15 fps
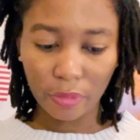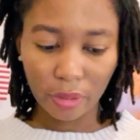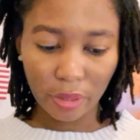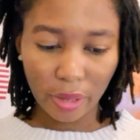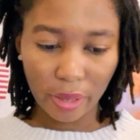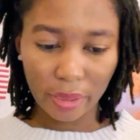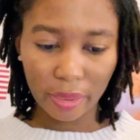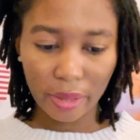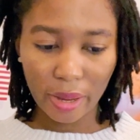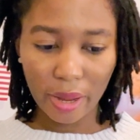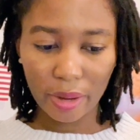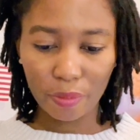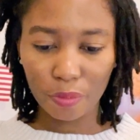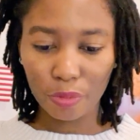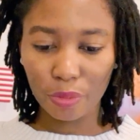and
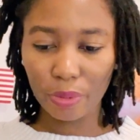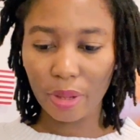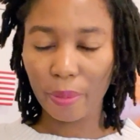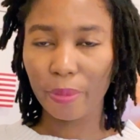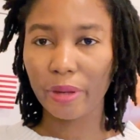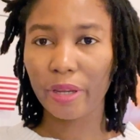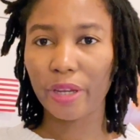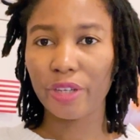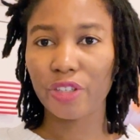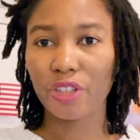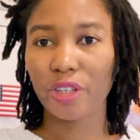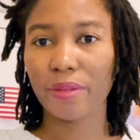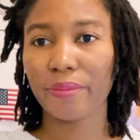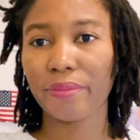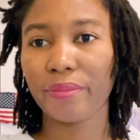then we'll do the application.